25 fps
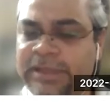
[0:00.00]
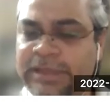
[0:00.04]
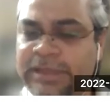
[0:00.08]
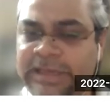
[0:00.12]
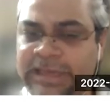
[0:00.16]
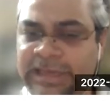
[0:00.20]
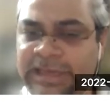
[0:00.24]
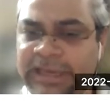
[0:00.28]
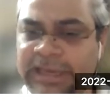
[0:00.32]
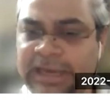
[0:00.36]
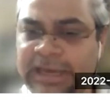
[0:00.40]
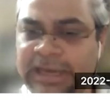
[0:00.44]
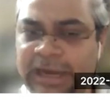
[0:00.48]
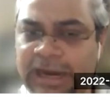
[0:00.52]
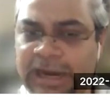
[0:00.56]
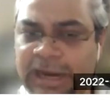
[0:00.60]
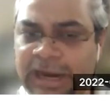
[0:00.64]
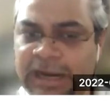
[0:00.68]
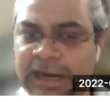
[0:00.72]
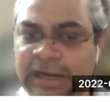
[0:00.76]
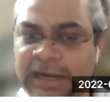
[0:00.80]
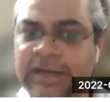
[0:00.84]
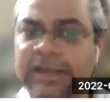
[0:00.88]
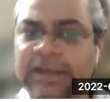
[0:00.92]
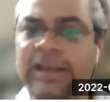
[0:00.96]
key
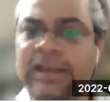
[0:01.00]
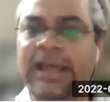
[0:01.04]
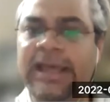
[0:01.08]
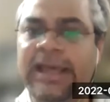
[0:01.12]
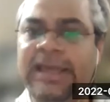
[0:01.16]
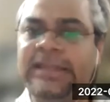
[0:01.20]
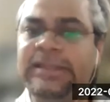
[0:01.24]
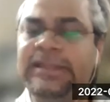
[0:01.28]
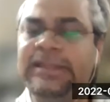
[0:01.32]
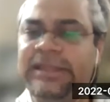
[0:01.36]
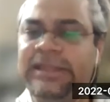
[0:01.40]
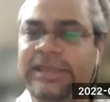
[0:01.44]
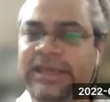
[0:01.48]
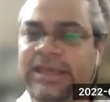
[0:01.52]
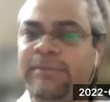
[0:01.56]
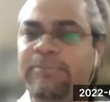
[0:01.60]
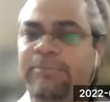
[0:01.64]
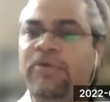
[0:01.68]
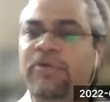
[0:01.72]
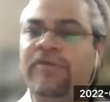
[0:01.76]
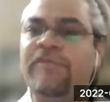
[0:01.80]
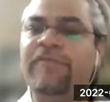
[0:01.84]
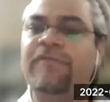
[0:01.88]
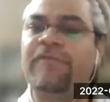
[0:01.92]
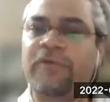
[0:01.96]
underlying theme
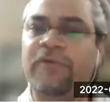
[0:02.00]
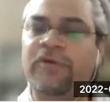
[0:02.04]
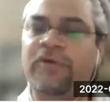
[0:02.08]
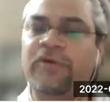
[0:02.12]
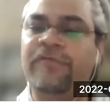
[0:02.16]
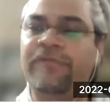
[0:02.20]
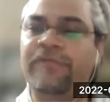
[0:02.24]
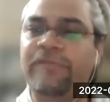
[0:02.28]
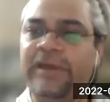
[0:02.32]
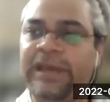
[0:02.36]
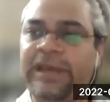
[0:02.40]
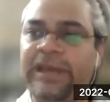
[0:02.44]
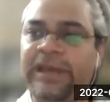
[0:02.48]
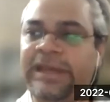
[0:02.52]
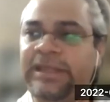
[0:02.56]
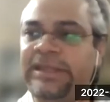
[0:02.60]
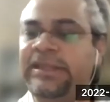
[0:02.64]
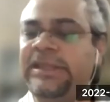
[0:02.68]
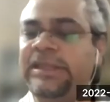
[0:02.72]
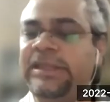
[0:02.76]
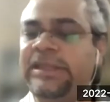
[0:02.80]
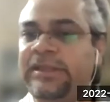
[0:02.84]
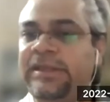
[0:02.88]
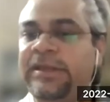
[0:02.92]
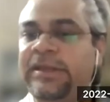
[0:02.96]
of
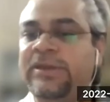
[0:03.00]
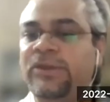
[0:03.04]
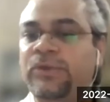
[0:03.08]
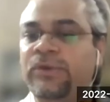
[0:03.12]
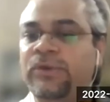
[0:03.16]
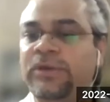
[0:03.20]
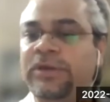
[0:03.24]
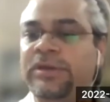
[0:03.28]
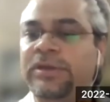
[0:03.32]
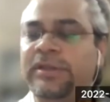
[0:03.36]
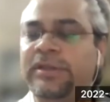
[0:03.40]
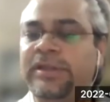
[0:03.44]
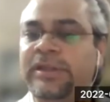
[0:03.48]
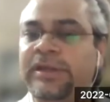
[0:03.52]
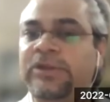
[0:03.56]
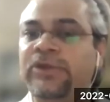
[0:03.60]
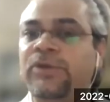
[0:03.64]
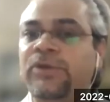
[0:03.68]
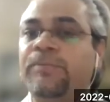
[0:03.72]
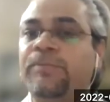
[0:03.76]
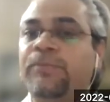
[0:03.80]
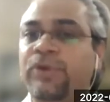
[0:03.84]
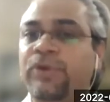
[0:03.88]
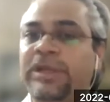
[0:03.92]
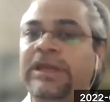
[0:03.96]
anything that
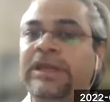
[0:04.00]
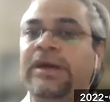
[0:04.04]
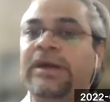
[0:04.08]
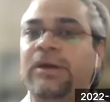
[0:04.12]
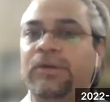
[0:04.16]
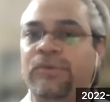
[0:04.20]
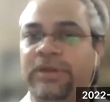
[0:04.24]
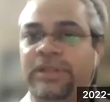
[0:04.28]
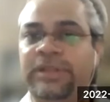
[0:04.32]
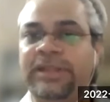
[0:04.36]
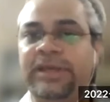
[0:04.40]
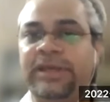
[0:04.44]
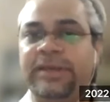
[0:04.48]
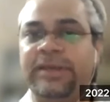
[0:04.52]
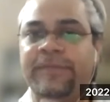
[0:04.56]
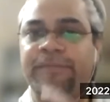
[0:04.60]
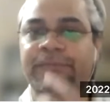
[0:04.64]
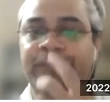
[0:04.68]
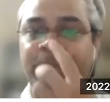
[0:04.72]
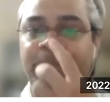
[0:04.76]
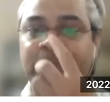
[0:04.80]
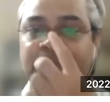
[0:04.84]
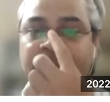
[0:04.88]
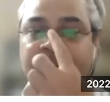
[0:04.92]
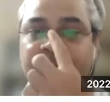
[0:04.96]
you're putting out there,
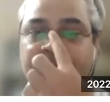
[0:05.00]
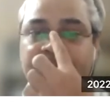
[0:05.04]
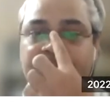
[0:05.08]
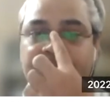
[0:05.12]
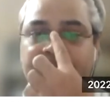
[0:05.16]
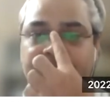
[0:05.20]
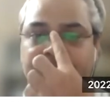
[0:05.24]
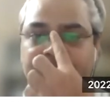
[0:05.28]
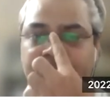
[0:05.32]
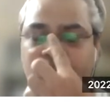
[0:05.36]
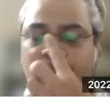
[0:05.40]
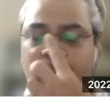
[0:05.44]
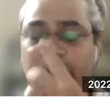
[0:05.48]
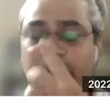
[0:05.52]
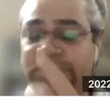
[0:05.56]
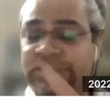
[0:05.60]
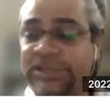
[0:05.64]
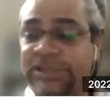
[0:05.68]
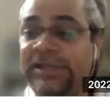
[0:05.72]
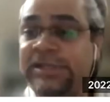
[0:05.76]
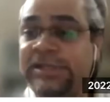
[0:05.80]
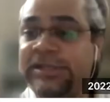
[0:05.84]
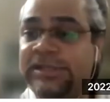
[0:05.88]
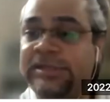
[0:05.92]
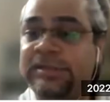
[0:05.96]
which
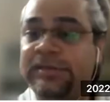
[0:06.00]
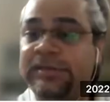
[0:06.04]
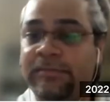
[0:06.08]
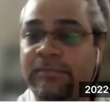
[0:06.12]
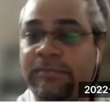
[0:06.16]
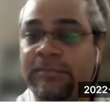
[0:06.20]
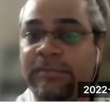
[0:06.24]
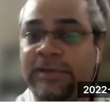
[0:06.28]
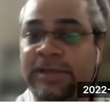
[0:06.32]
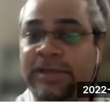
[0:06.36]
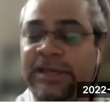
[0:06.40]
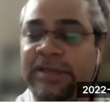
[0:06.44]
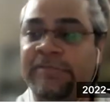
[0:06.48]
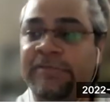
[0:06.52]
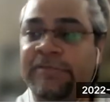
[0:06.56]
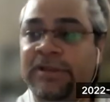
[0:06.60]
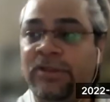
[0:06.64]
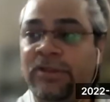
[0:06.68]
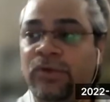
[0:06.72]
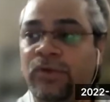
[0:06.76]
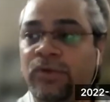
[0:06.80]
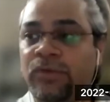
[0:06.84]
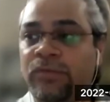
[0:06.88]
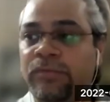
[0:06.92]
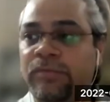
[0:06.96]
is, even
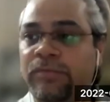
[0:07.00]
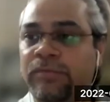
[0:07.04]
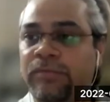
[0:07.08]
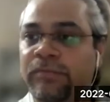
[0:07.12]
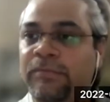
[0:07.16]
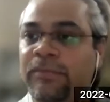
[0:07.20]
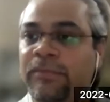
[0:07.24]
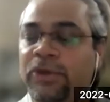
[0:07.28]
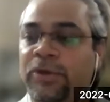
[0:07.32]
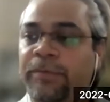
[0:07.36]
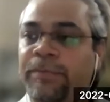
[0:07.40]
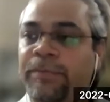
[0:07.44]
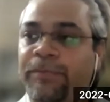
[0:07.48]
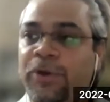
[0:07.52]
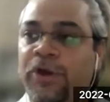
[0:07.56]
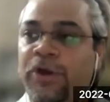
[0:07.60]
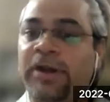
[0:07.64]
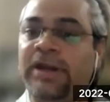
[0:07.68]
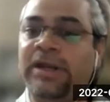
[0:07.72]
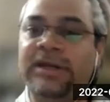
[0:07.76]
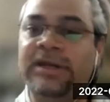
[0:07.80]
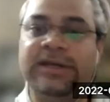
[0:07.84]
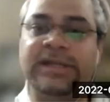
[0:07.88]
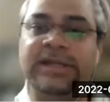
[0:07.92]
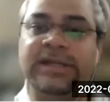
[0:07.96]
though your
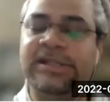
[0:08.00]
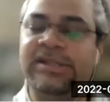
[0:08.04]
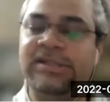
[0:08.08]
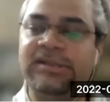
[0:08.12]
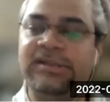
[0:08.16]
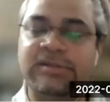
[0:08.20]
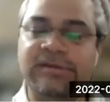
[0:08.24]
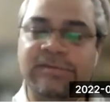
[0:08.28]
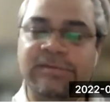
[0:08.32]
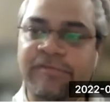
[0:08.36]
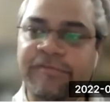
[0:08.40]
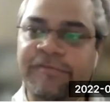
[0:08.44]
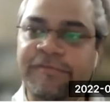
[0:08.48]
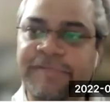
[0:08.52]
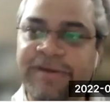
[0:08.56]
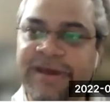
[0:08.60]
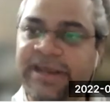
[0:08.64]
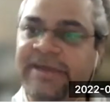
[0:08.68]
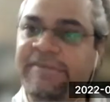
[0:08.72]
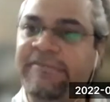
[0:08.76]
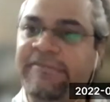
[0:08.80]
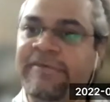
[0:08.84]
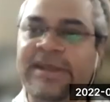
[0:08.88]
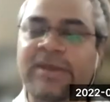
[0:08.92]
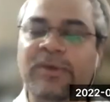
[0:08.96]
product is
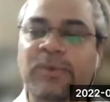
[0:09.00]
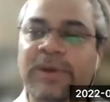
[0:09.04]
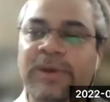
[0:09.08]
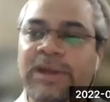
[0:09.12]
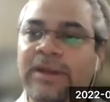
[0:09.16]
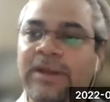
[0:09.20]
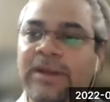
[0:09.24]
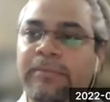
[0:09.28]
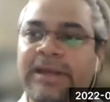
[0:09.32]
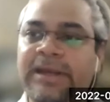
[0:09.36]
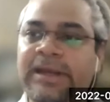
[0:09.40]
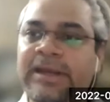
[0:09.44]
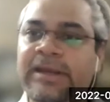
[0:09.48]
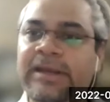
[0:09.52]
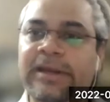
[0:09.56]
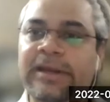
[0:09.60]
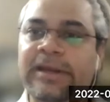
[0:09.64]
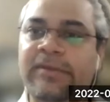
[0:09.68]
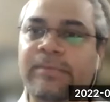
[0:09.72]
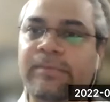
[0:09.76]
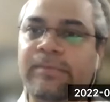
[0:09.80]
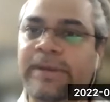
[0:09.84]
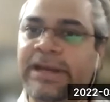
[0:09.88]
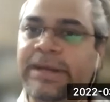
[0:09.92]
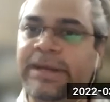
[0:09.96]
very, very well made,
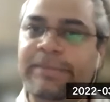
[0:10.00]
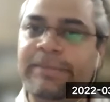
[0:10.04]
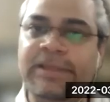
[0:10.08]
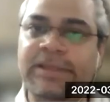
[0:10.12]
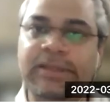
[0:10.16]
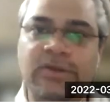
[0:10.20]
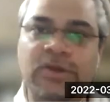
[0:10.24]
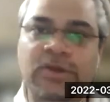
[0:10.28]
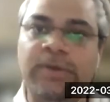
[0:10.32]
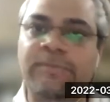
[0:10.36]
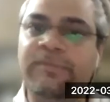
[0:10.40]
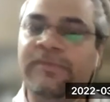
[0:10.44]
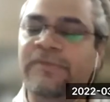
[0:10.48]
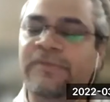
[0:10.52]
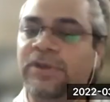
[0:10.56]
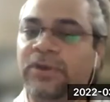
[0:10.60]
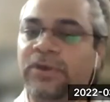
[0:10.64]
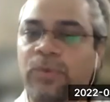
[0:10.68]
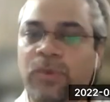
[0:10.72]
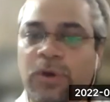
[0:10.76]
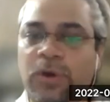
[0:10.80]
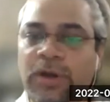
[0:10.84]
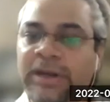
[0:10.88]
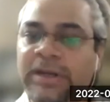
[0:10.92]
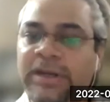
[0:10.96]
it might be the top of the
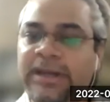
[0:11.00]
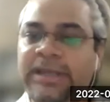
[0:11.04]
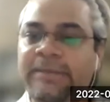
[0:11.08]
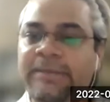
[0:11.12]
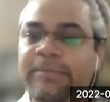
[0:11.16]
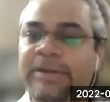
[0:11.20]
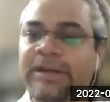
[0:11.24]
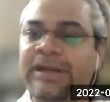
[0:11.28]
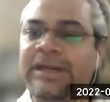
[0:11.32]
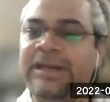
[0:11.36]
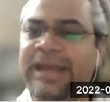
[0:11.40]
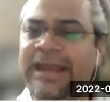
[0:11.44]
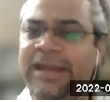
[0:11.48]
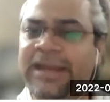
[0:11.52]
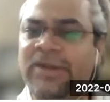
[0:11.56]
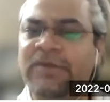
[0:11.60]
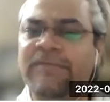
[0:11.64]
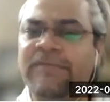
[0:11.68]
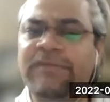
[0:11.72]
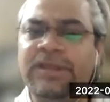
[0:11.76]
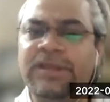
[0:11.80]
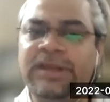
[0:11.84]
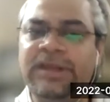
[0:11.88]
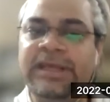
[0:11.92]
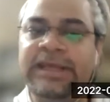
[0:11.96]
quality, but end
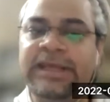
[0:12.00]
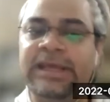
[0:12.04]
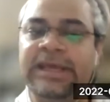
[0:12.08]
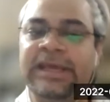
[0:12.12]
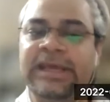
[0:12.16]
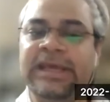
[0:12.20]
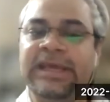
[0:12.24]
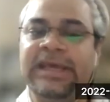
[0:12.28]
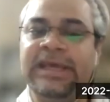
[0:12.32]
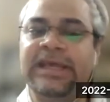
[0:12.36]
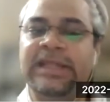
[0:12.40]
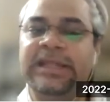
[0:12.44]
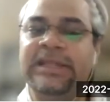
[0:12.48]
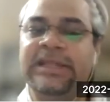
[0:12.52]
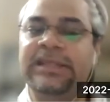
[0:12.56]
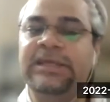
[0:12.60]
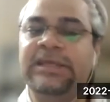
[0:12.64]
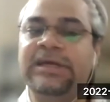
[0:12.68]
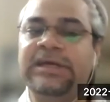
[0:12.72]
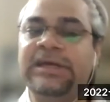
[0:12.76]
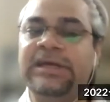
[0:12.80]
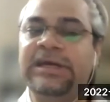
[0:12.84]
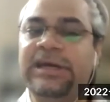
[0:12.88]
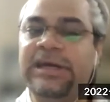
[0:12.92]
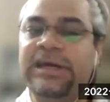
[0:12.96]
of the day,
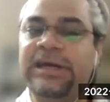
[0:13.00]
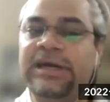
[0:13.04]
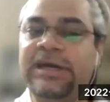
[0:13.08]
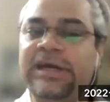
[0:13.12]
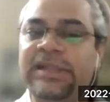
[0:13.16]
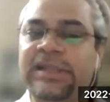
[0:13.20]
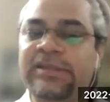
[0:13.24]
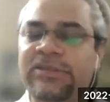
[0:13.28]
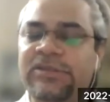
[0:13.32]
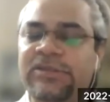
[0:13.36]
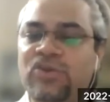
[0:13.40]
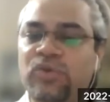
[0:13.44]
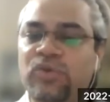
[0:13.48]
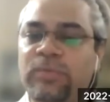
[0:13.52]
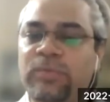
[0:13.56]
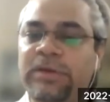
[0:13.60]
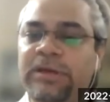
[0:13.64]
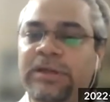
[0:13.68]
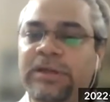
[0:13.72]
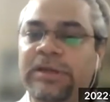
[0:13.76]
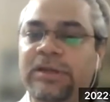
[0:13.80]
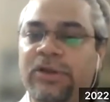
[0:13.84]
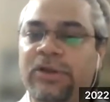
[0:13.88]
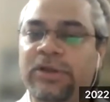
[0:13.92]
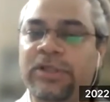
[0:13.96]
the
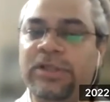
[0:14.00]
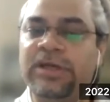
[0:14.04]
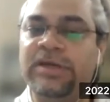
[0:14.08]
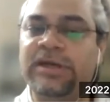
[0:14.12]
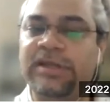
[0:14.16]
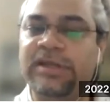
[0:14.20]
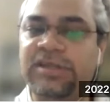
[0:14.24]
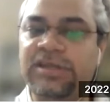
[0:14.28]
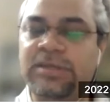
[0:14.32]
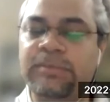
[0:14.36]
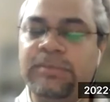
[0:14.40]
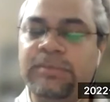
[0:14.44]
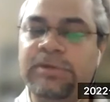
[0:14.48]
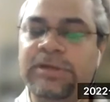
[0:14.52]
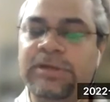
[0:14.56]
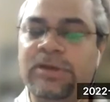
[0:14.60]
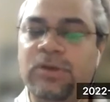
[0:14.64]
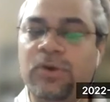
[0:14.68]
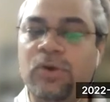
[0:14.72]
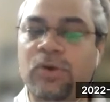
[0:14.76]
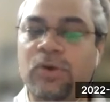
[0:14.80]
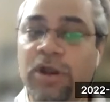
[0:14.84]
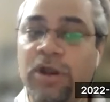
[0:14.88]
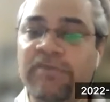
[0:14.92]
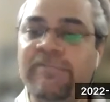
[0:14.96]
consumer or the customer
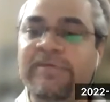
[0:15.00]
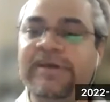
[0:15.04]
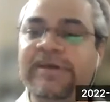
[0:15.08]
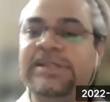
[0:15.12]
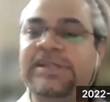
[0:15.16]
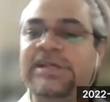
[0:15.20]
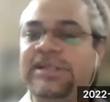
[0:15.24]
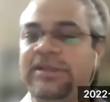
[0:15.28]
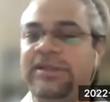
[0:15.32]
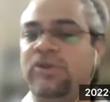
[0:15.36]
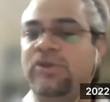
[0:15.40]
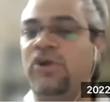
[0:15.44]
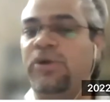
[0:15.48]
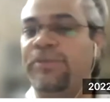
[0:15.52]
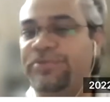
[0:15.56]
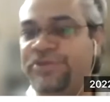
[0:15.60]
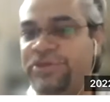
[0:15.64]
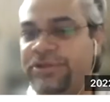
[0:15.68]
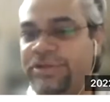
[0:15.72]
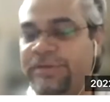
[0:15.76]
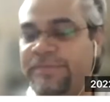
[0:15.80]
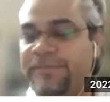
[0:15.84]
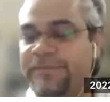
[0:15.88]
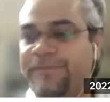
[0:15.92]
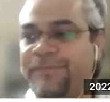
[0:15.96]
always has an
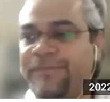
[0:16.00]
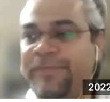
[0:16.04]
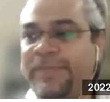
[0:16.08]
option.